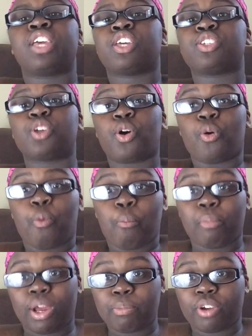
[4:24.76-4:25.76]
So
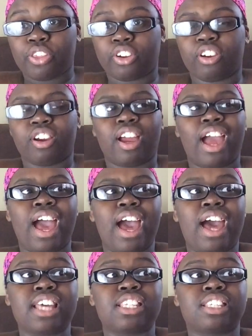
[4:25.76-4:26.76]
my brother
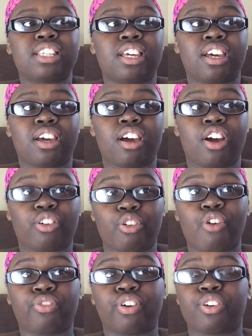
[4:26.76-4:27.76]
has a
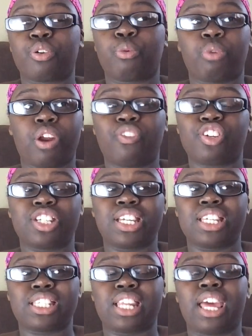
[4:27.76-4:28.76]
girlfriend, or whatever she
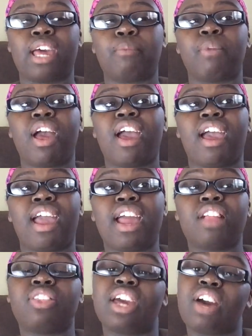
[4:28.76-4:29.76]
is to him,
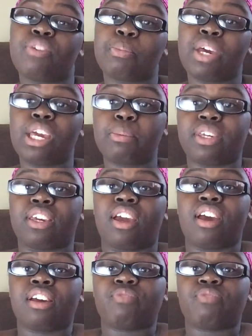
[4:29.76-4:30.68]
and they have a baby.